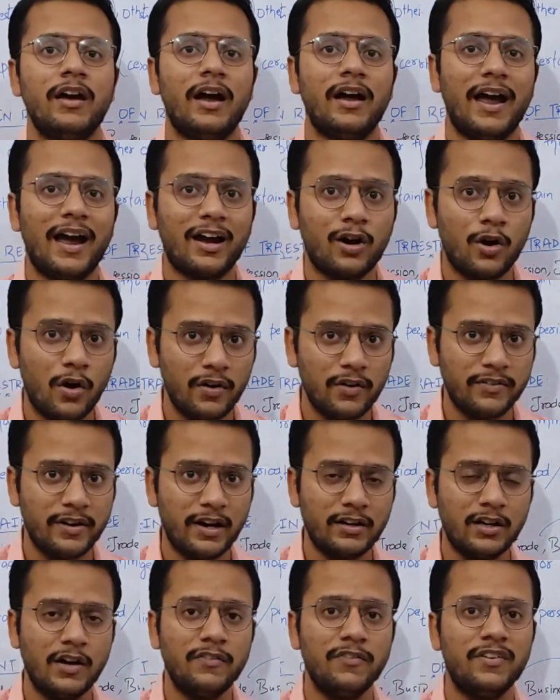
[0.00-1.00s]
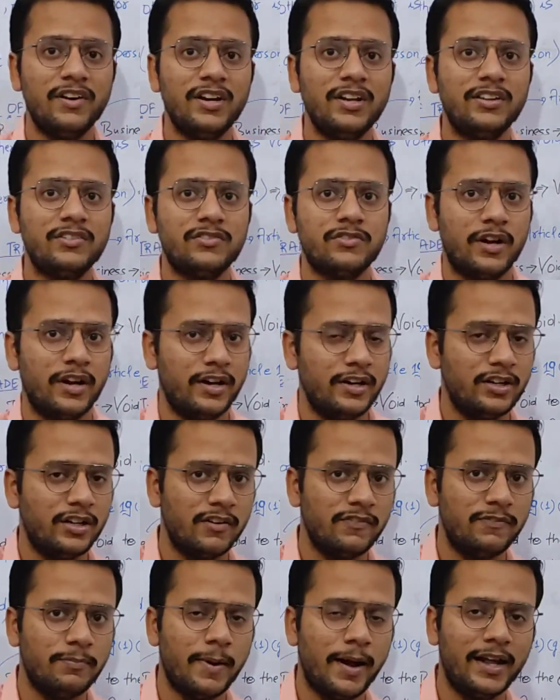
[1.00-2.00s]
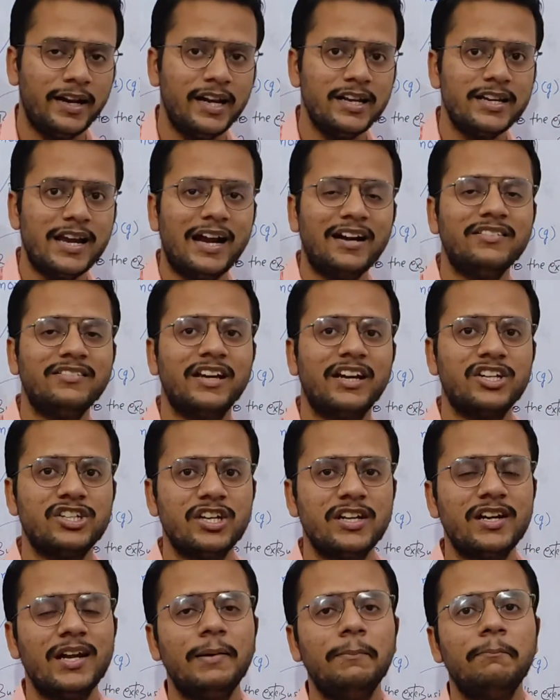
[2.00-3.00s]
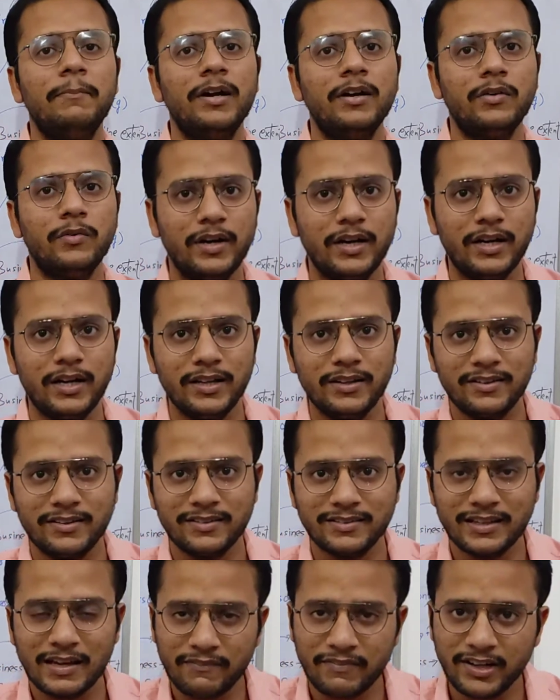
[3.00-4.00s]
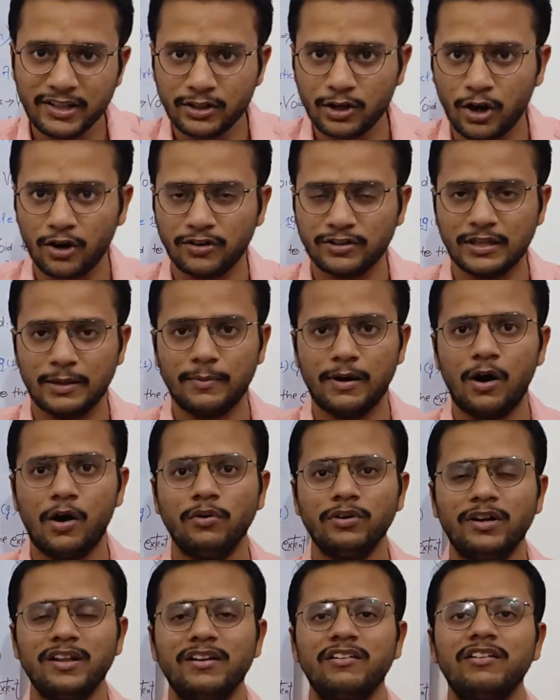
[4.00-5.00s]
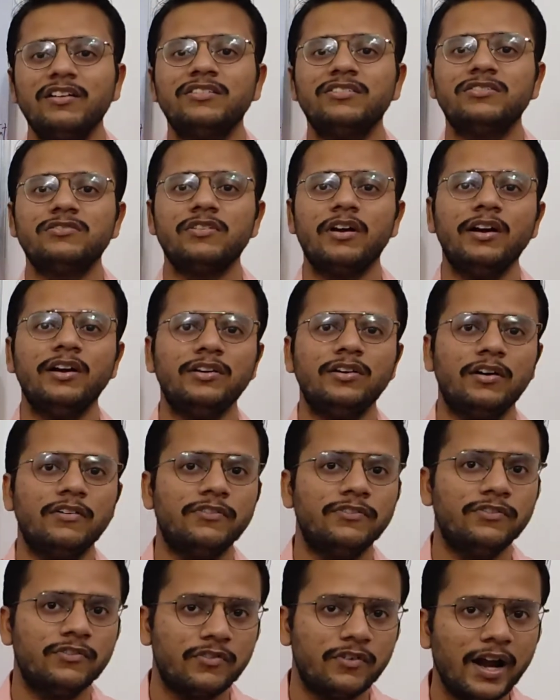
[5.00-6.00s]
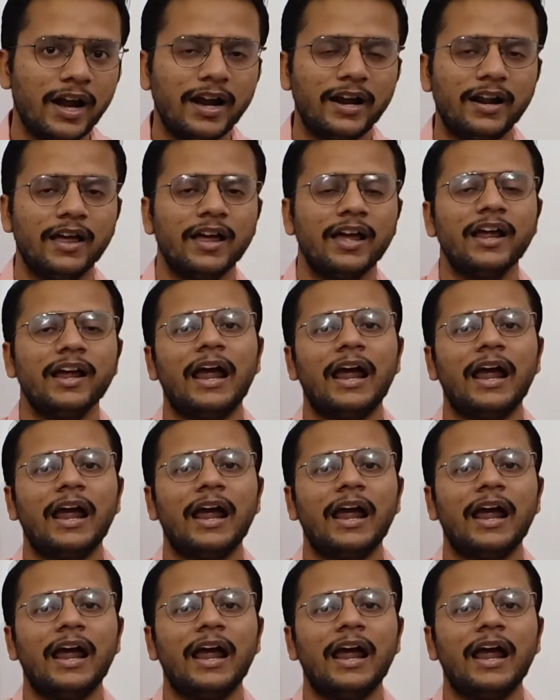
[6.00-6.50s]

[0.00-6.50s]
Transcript: a contract of restraint of marriage, and section number 27 talks about restraint of trade.